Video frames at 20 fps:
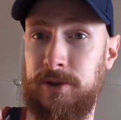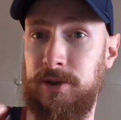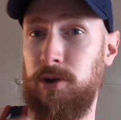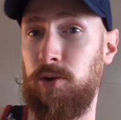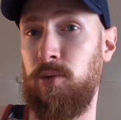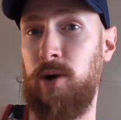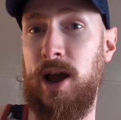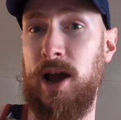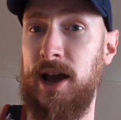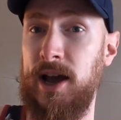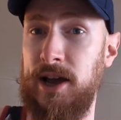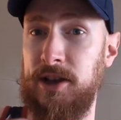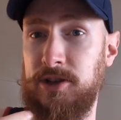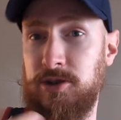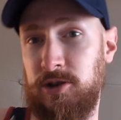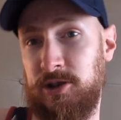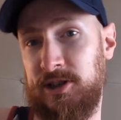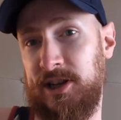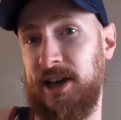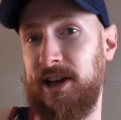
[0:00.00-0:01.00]
your
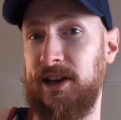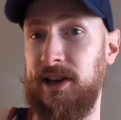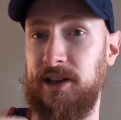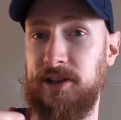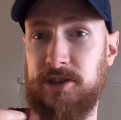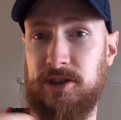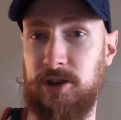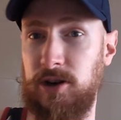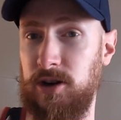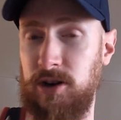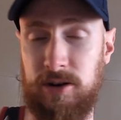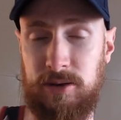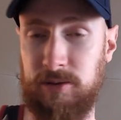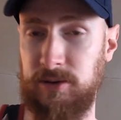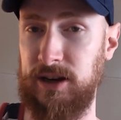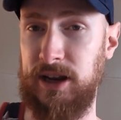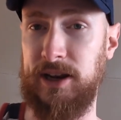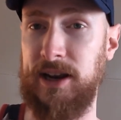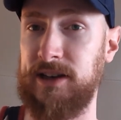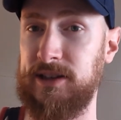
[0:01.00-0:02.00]
rides, your tickets,
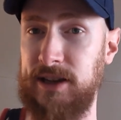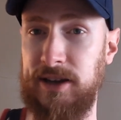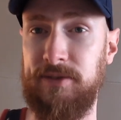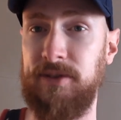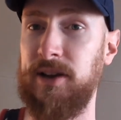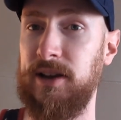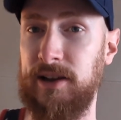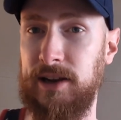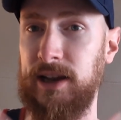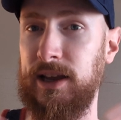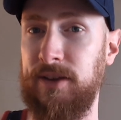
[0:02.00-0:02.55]
your connectivity.